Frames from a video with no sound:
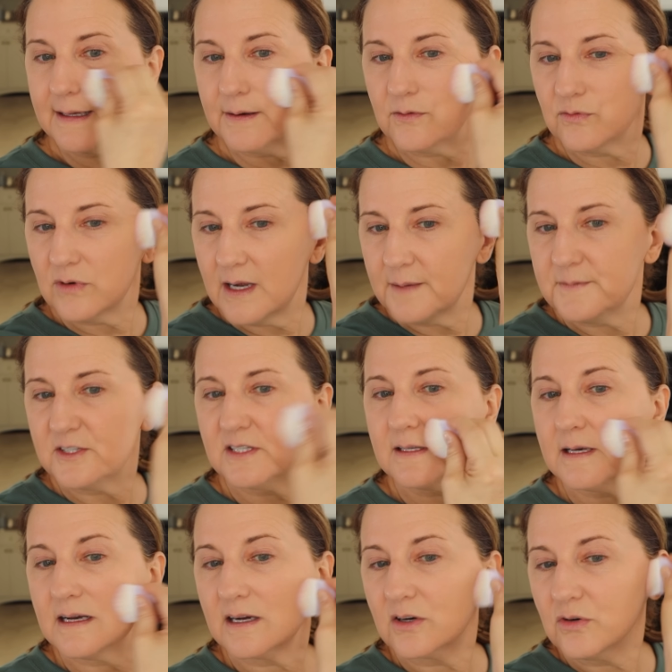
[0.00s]
It rubs
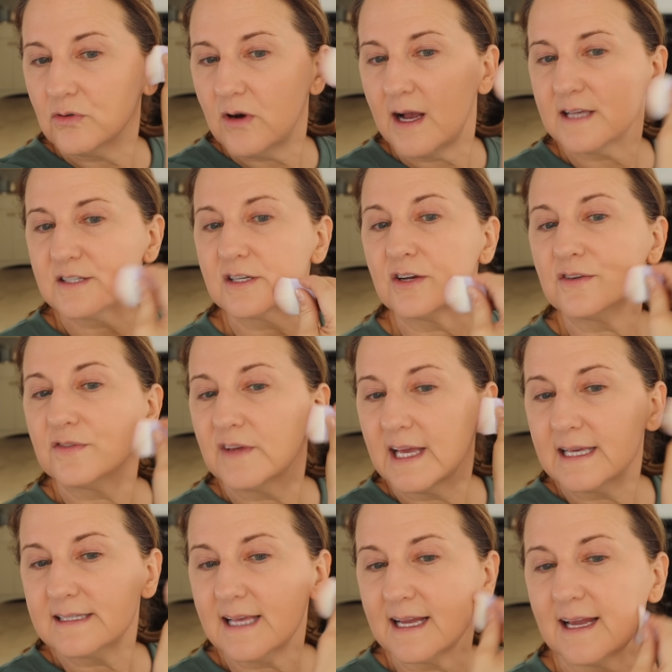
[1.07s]
across your
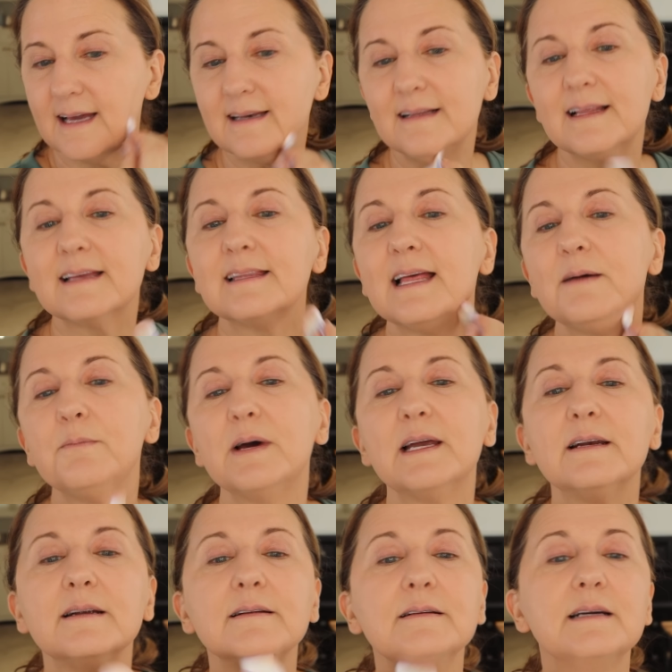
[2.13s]
face. I kind of like that
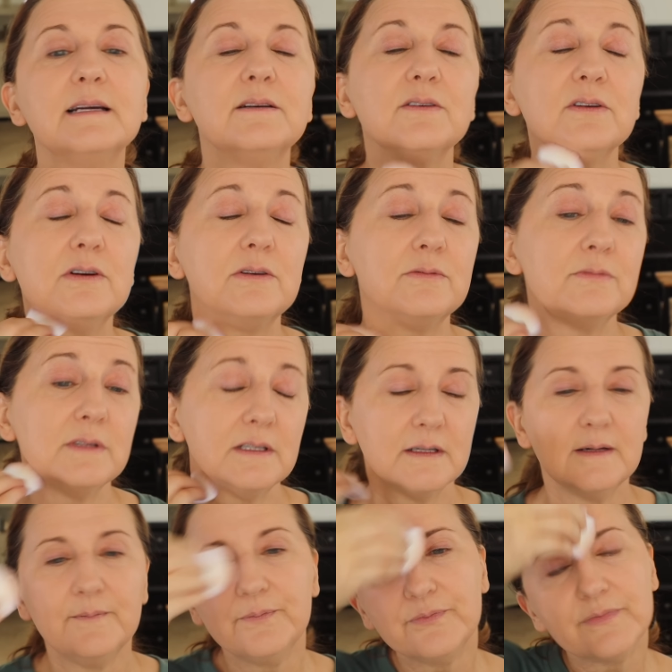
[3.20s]
better. I don't know
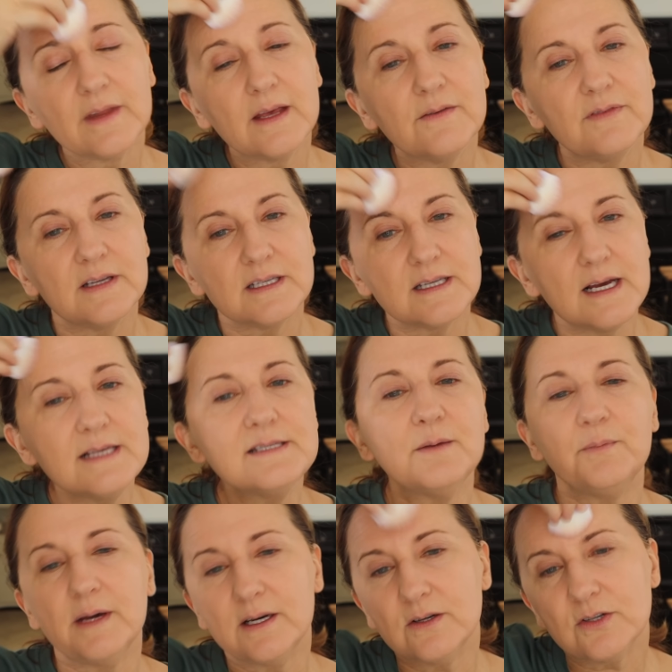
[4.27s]
if it does a
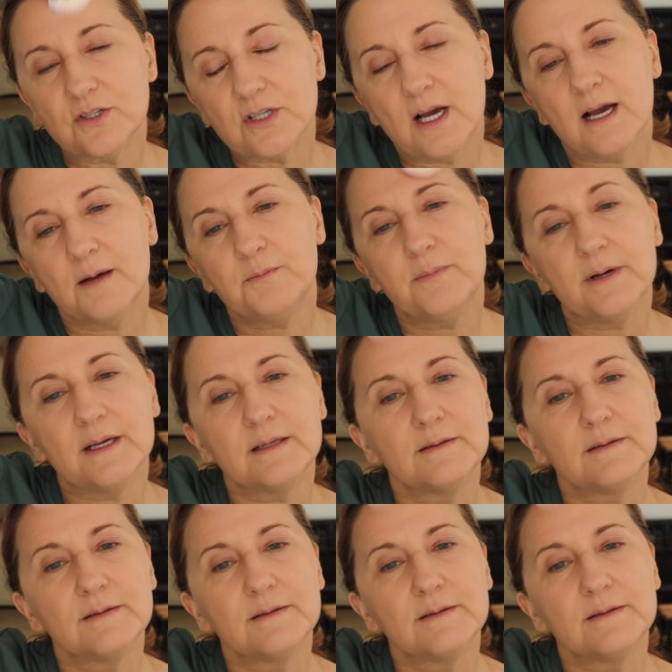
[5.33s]
better job, but